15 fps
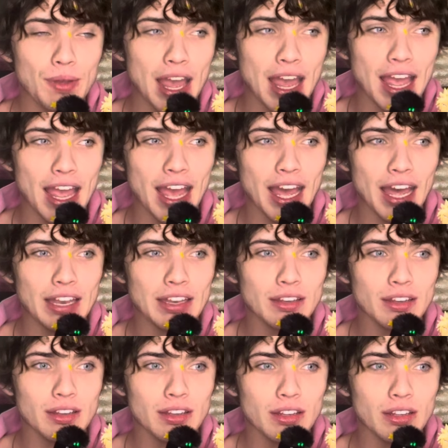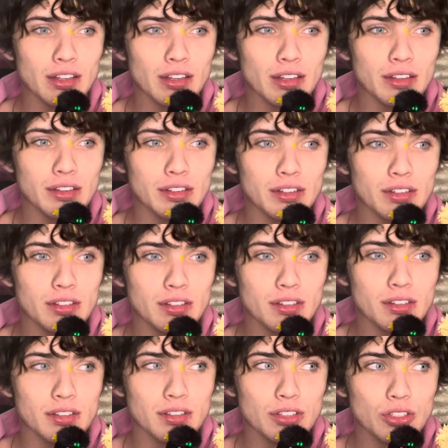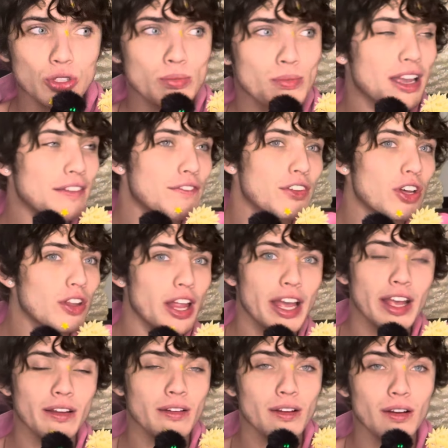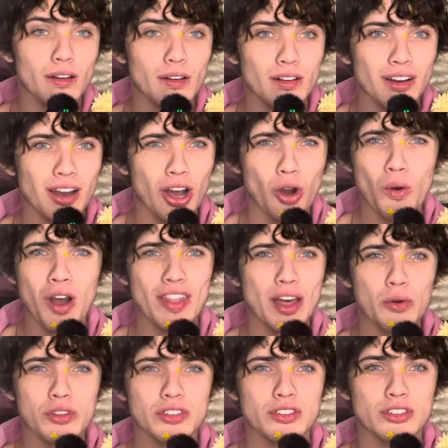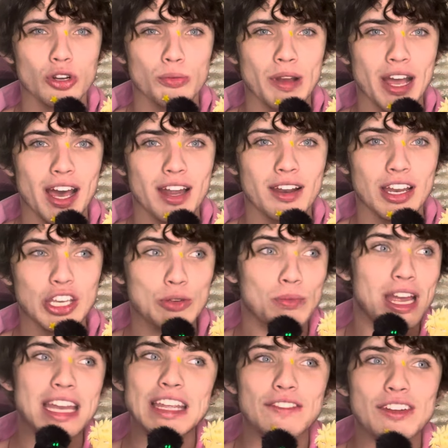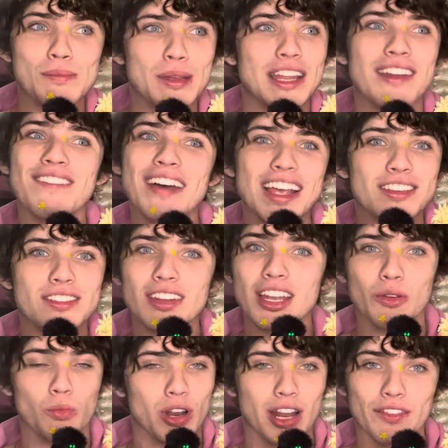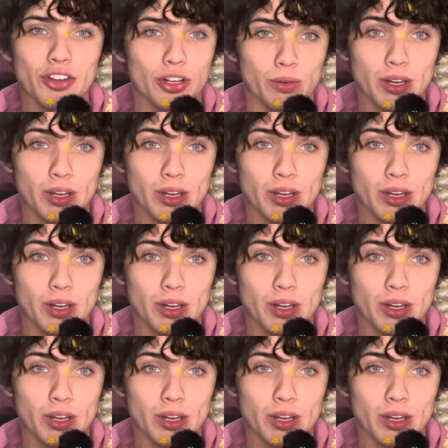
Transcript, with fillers: and you might feel like, oh wow, that wasn't so bad, and you might even be invested in whatever you're